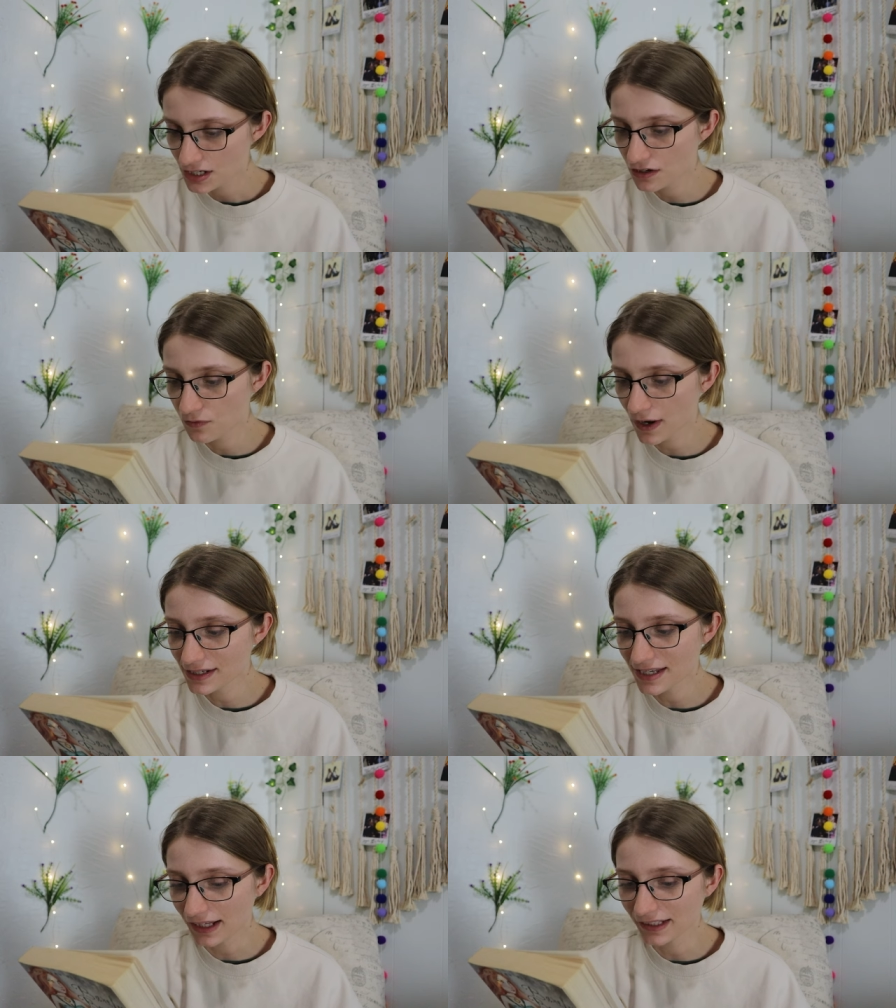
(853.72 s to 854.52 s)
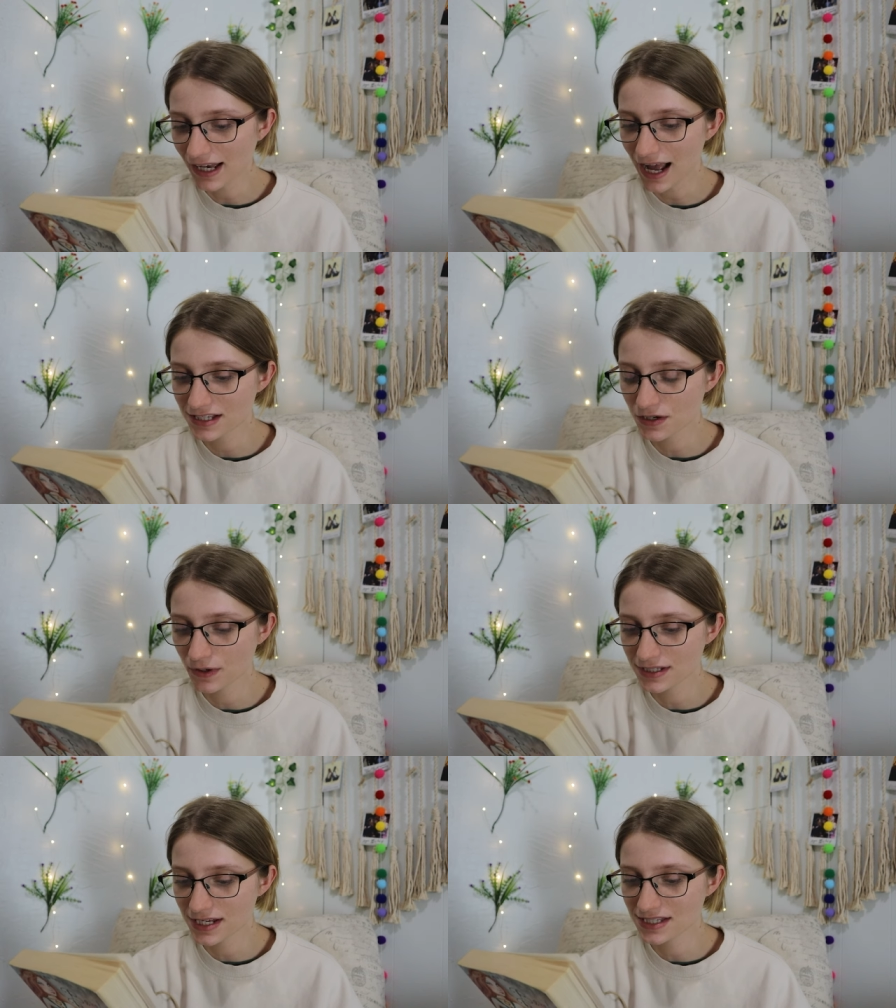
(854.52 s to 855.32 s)
To avoid deadly
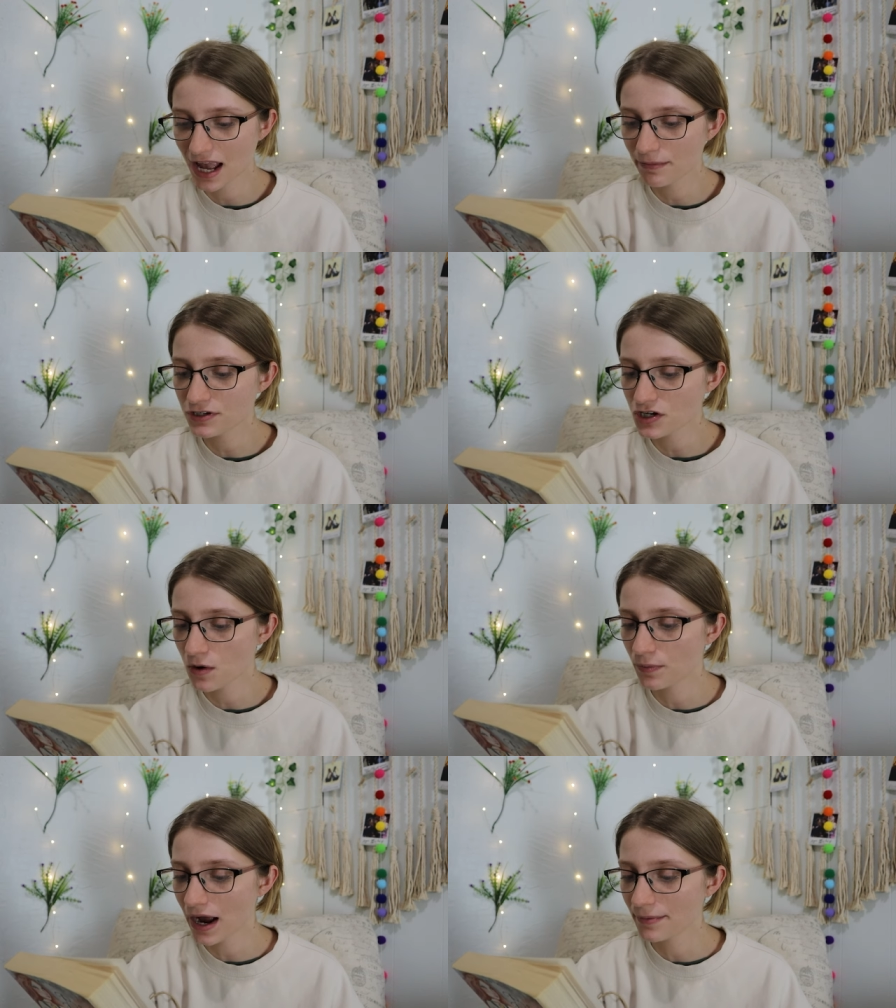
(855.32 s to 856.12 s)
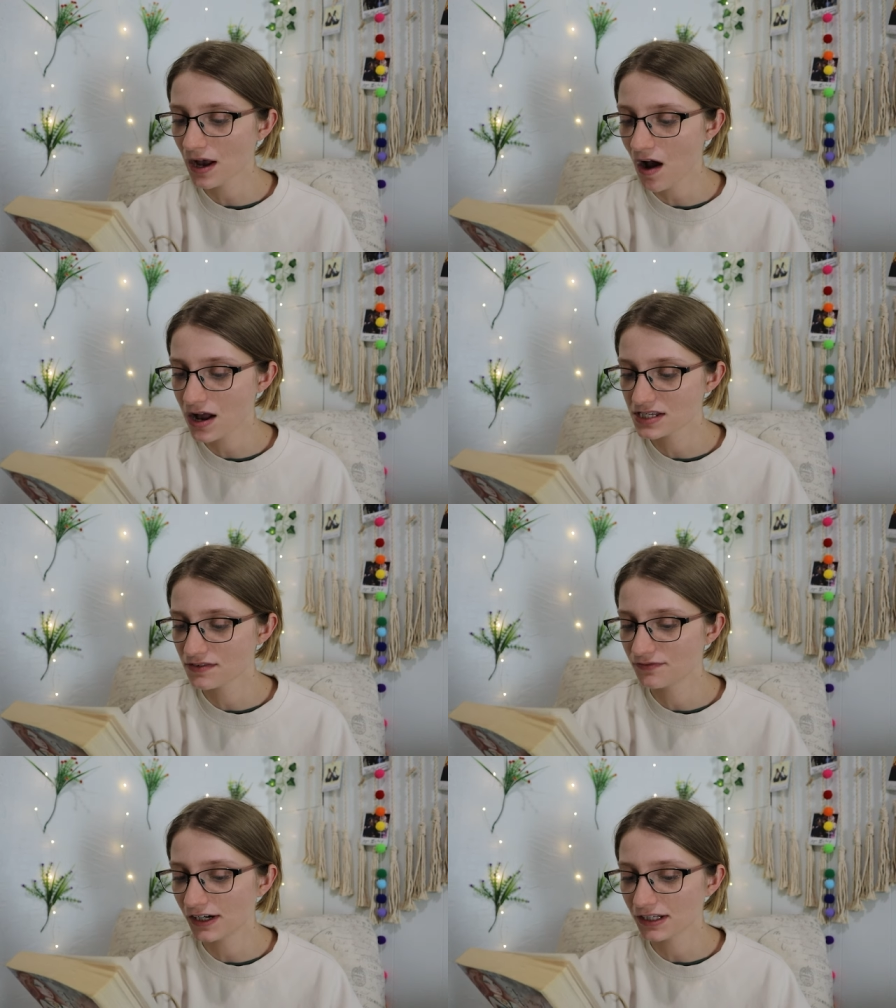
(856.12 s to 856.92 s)
consequences, Tammy Jo probably ought to
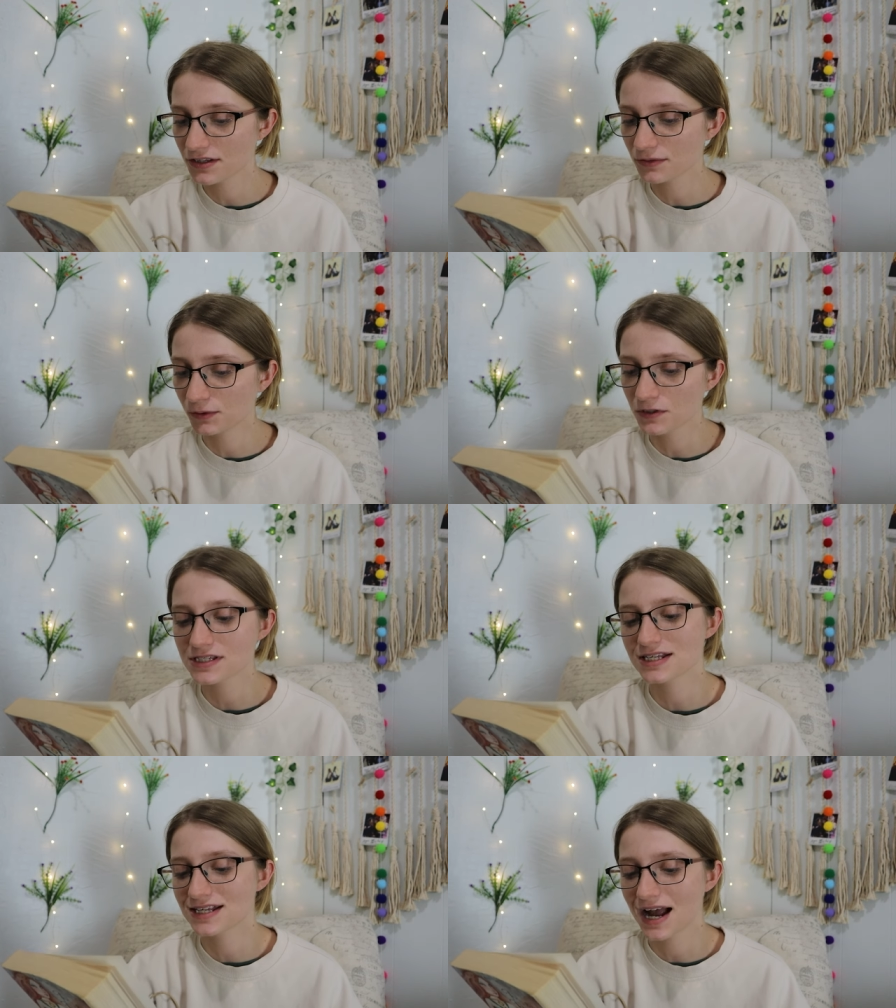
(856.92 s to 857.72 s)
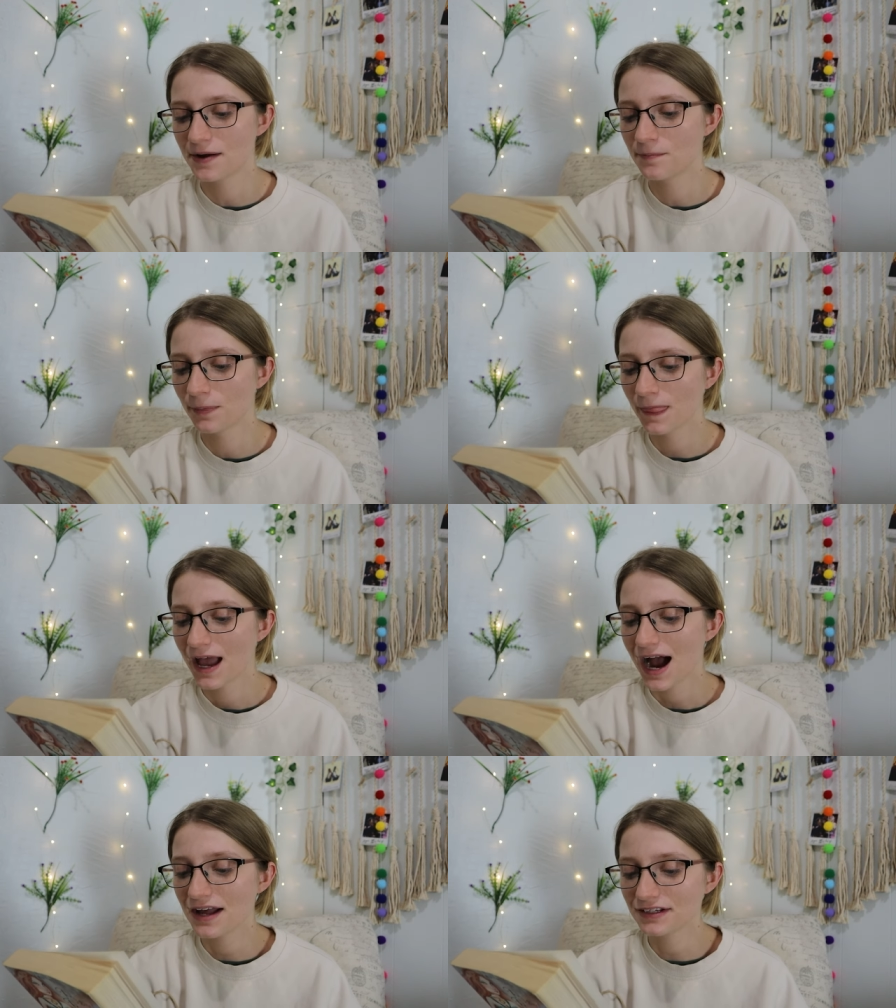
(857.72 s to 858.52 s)
follow the rules this time.
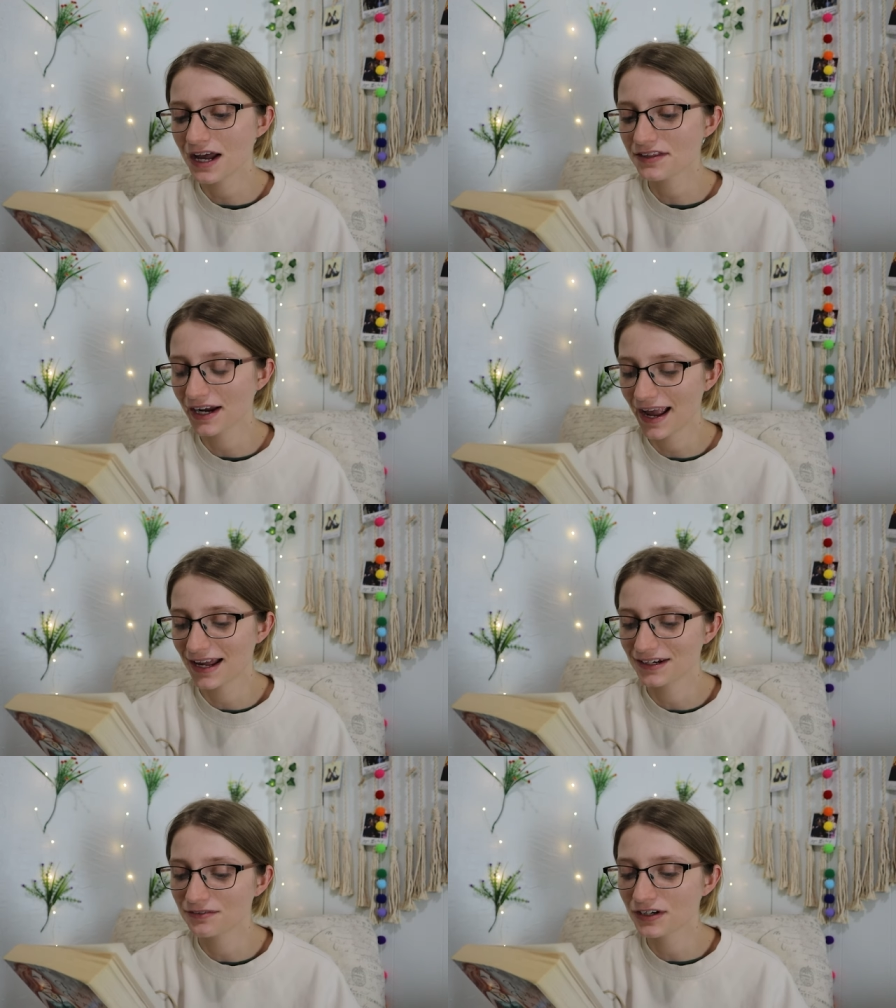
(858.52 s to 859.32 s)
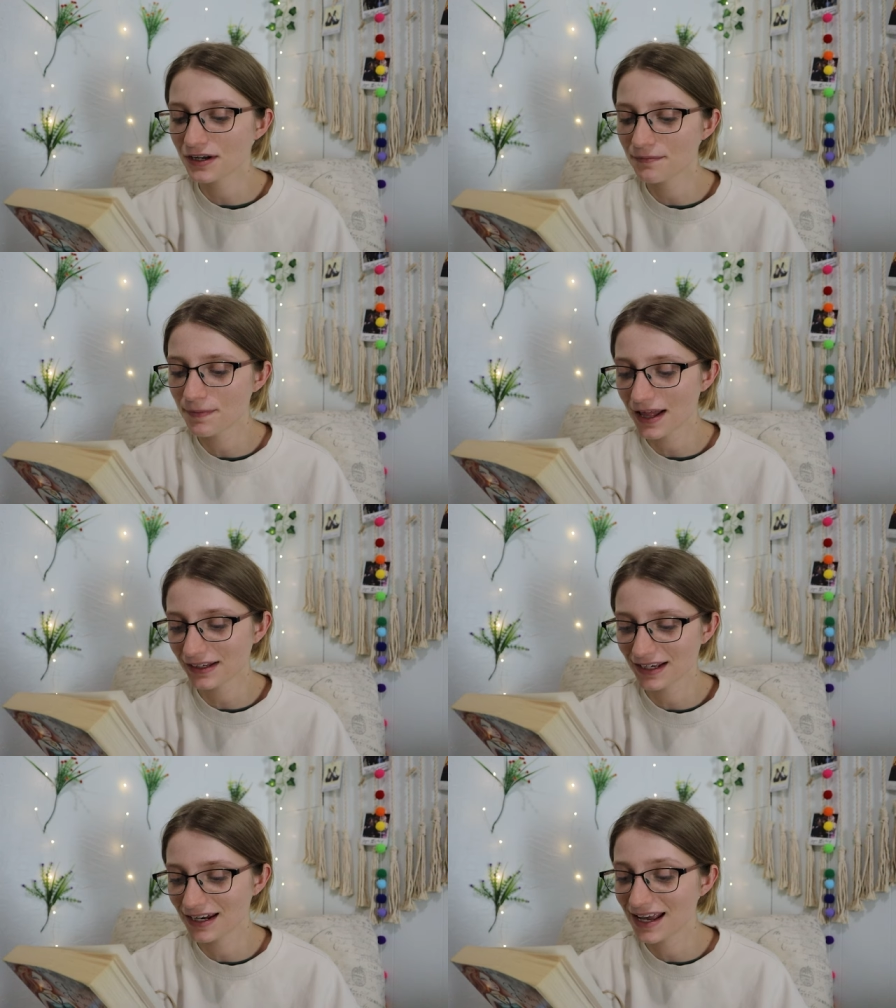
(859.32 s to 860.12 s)
On the other hand,
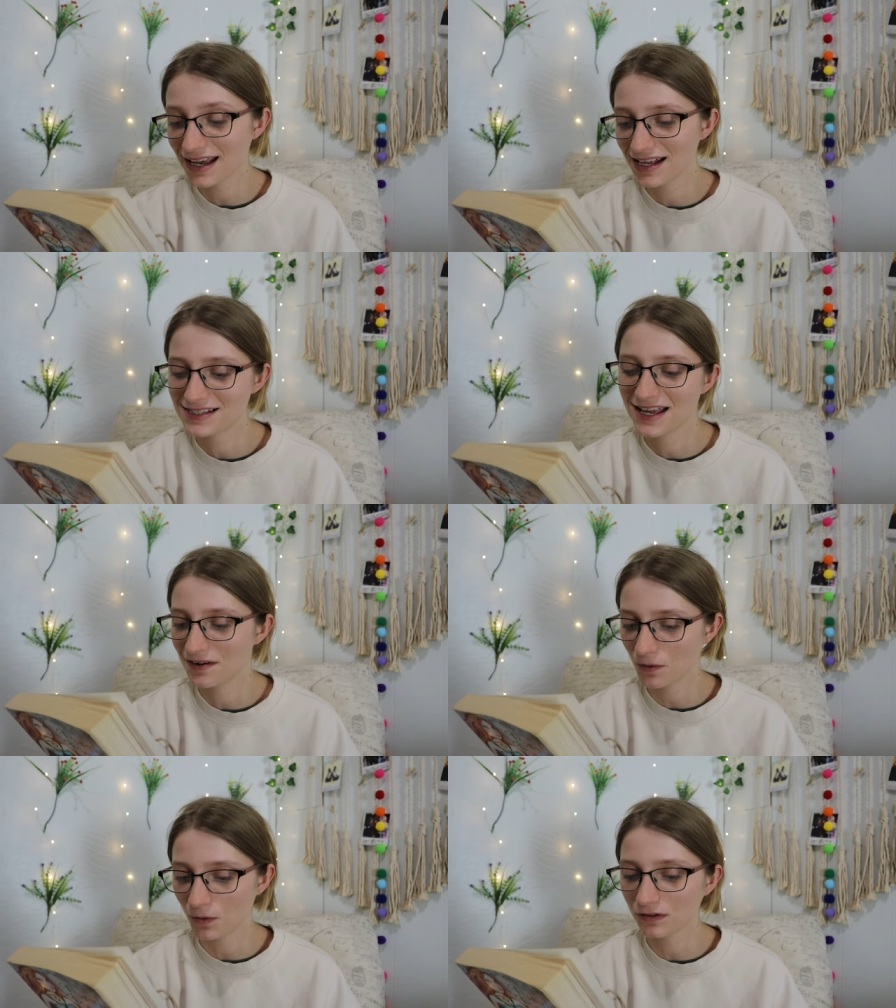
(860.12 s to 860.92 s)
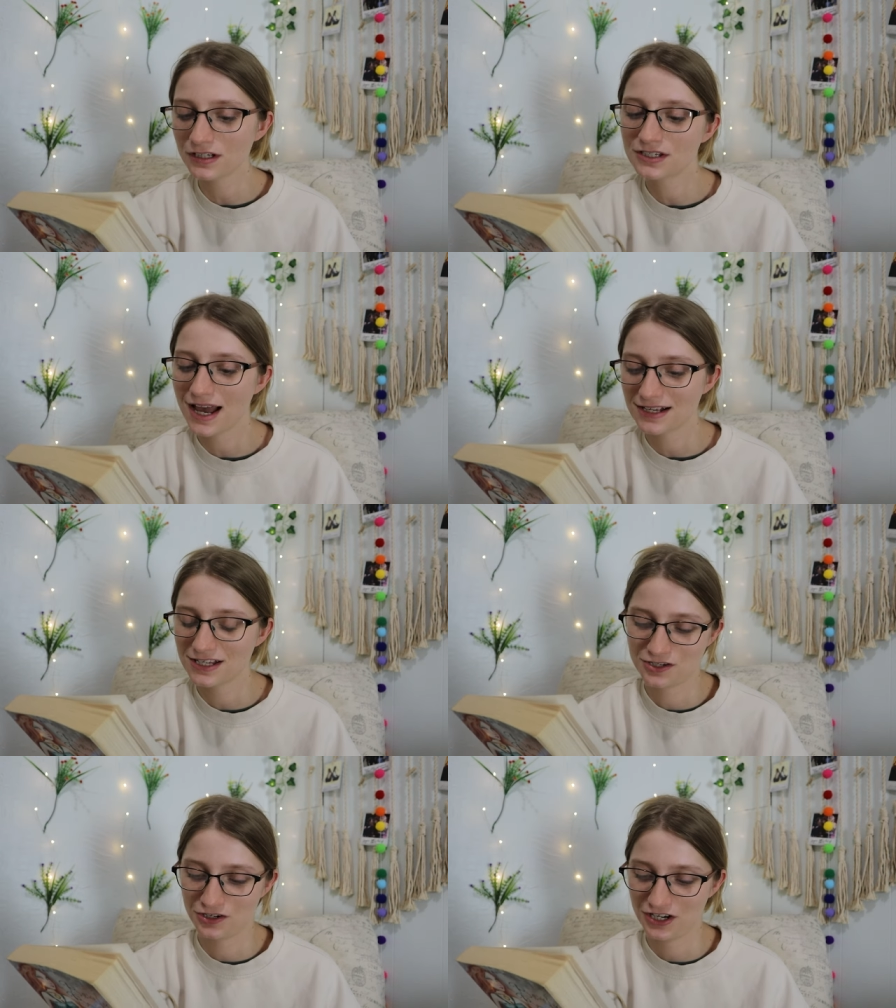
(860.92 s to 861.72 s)
rebellion is an old
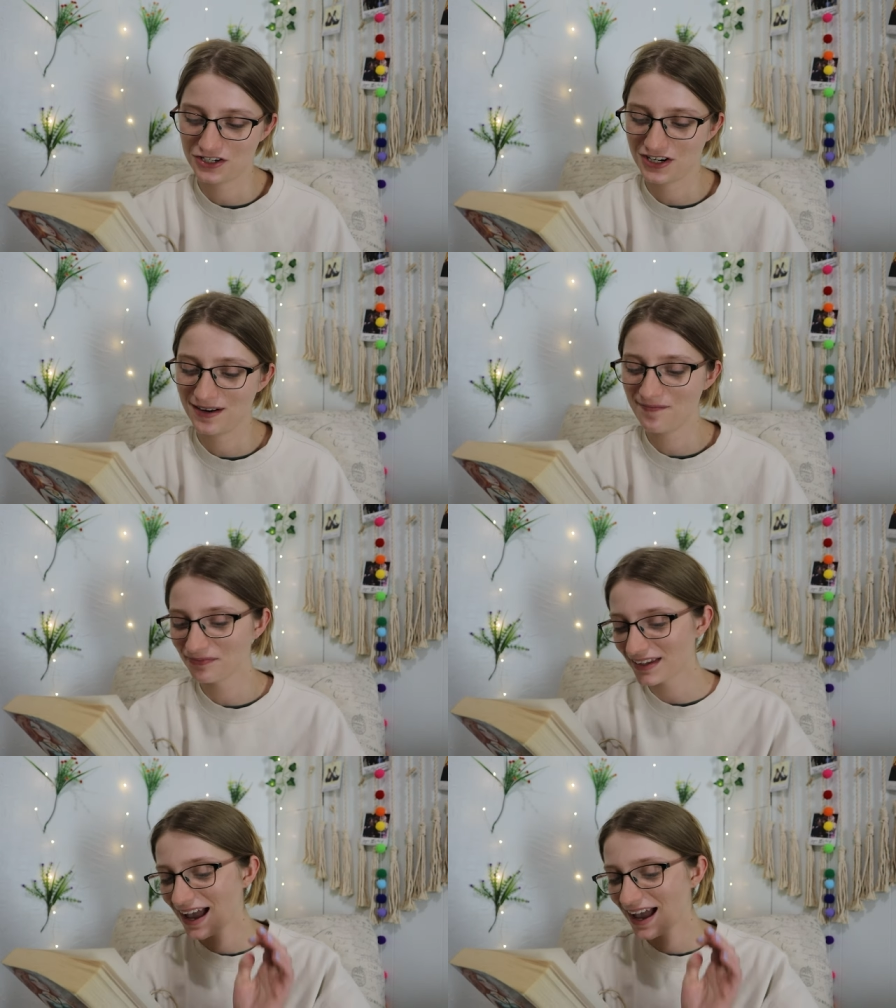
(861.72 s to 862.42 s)
Texas tradition.